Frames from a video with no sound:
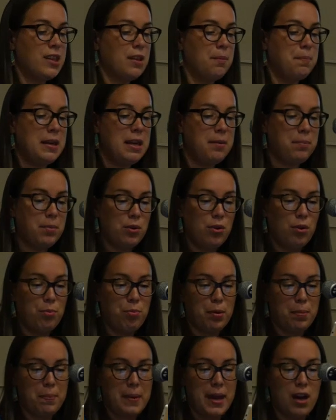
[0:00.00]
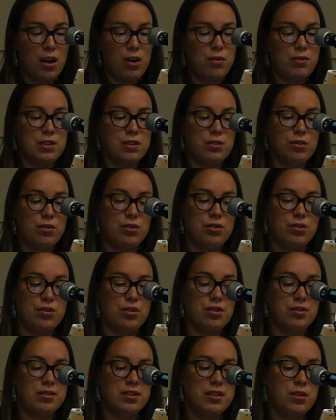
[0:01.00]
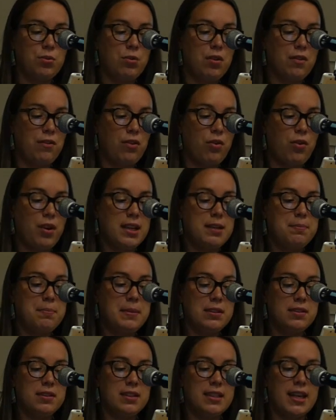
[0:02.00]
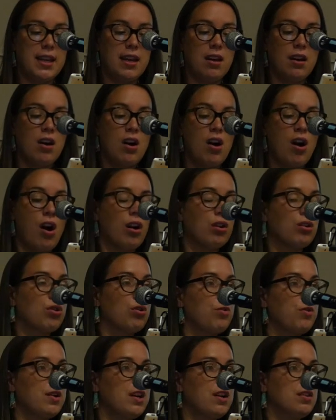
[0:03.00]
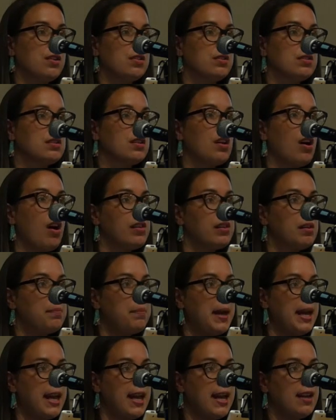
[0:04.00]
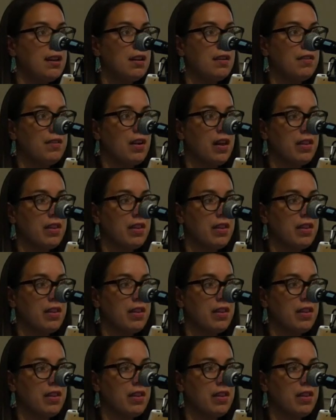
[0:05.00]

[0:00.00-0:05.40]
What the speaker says: and the people who prepare researchers to avoid building our careers on the pain